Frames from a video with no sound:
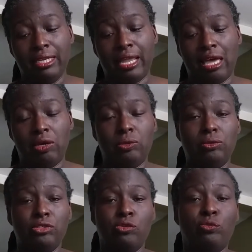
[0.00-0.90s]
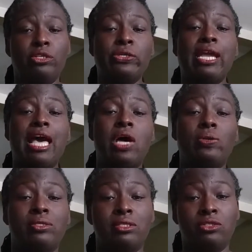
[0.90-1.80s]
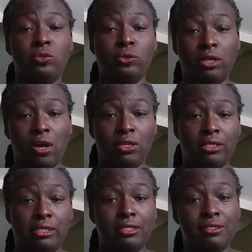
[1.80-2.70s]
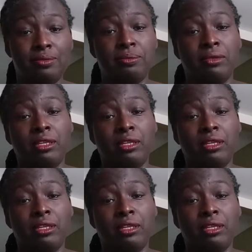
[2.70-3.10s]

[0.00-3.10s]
Now you're wondering, how is it doing all of this?